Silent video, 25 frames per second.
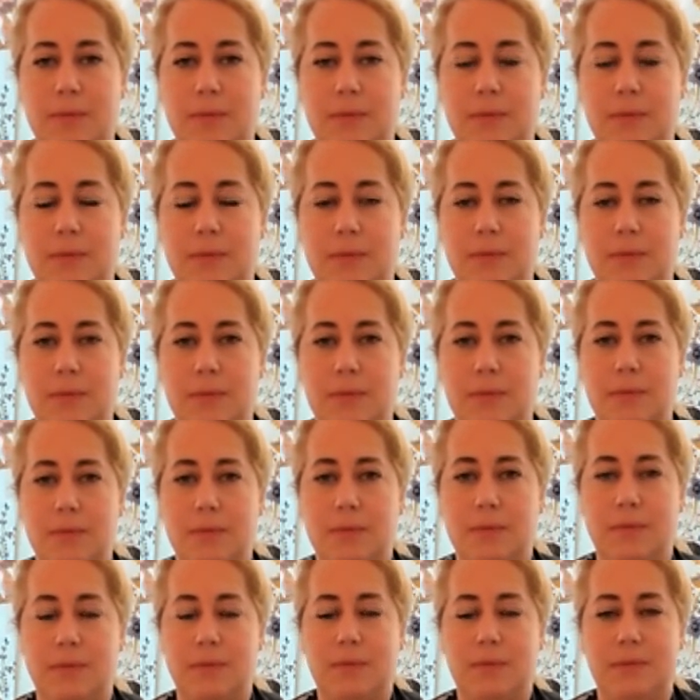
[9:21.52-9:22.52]

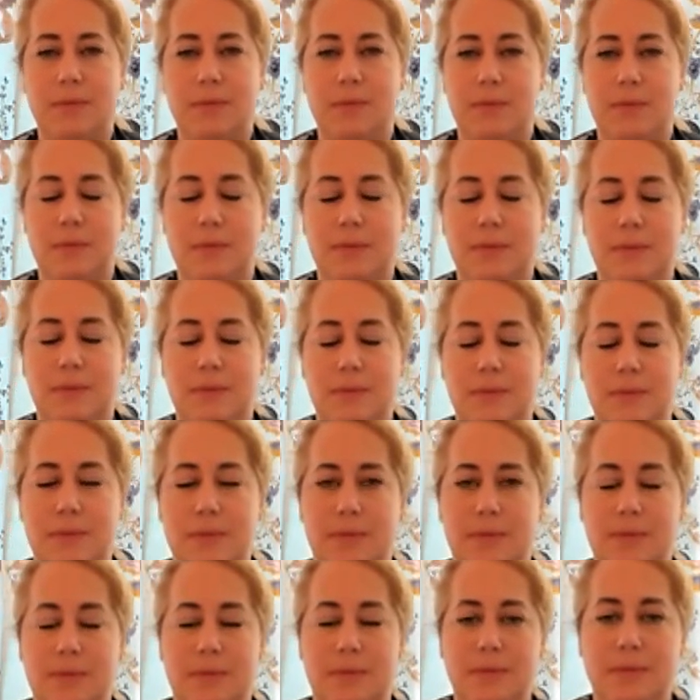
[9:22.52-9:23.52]

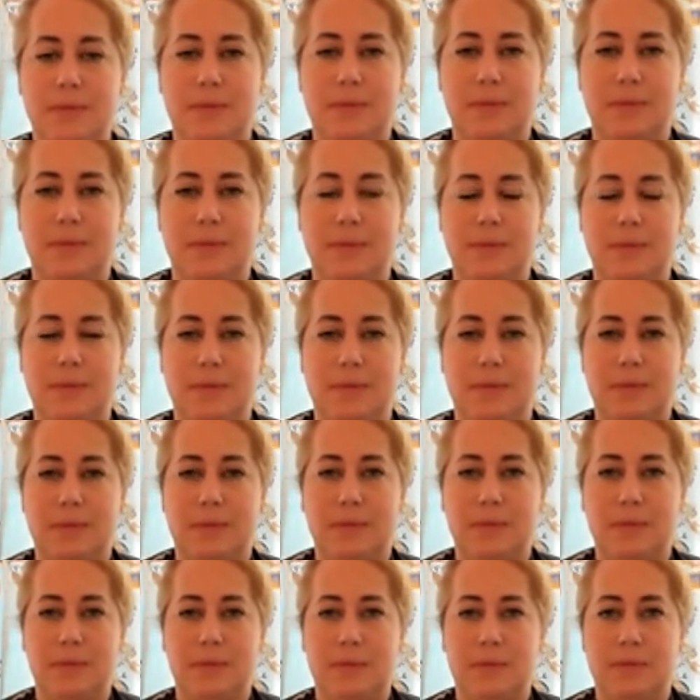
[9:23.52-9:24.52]

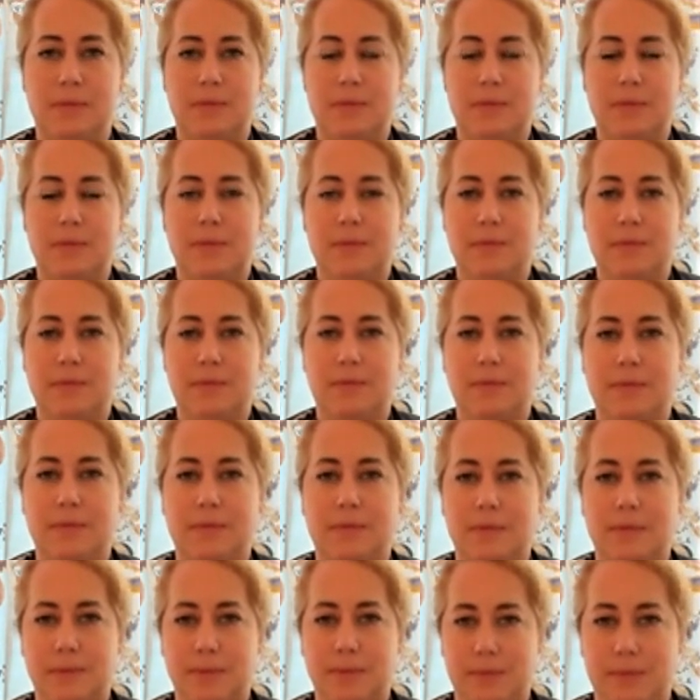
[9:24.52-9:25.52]

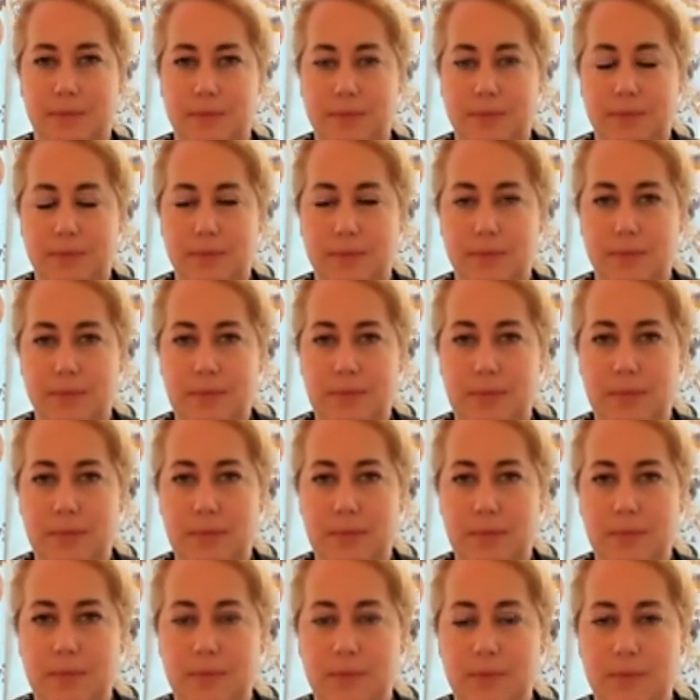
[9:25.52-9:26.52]

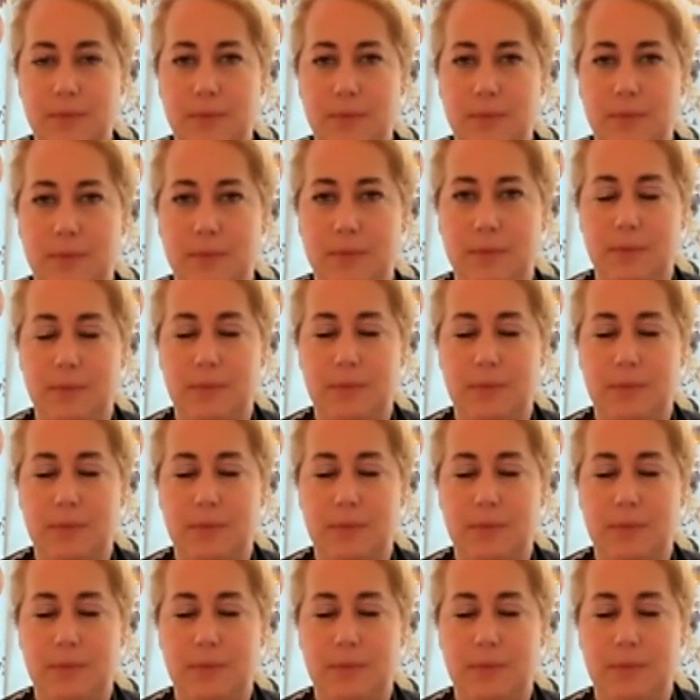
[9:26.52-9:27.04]
(not speaking)